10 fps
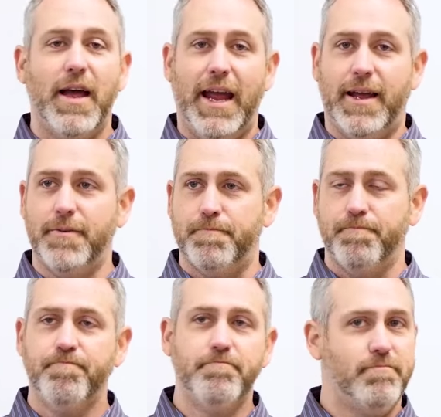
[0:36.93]
And
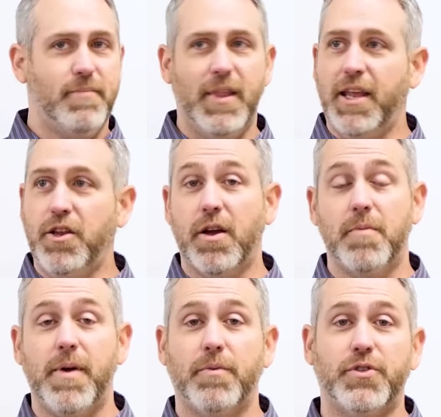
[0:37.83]
you're going
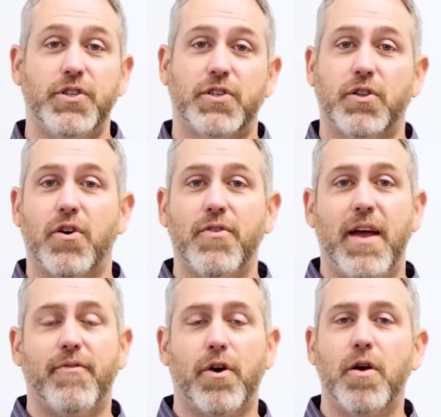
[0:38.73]
to be able to just learn
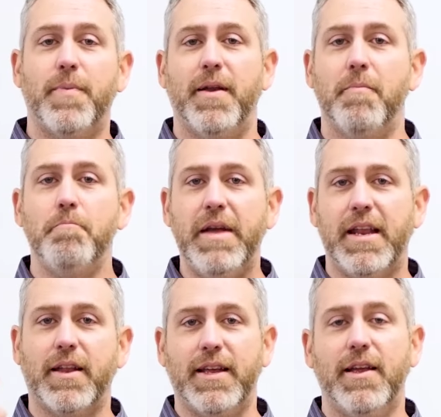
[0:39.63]
that verb and
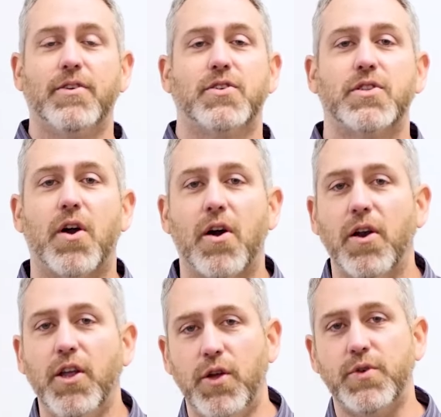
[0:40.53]
immediately
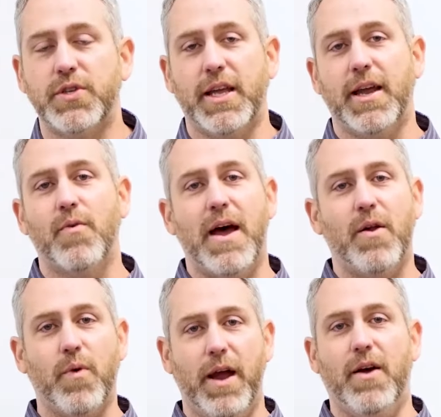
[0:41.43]
start using it right
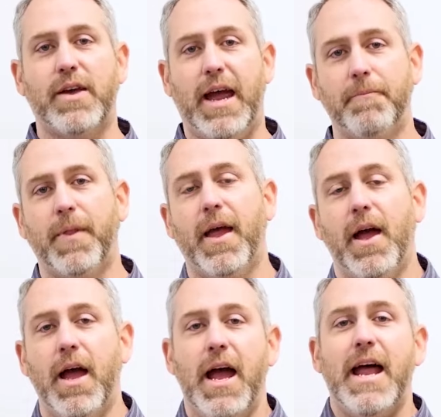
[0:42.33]
away, okay?
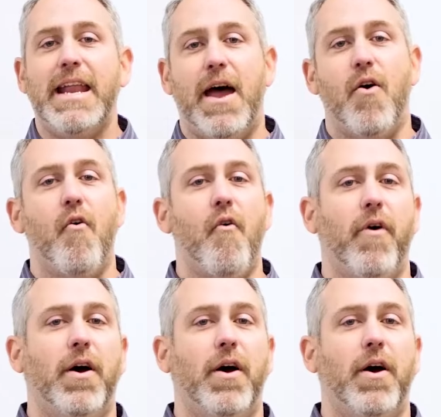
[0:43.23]
Now,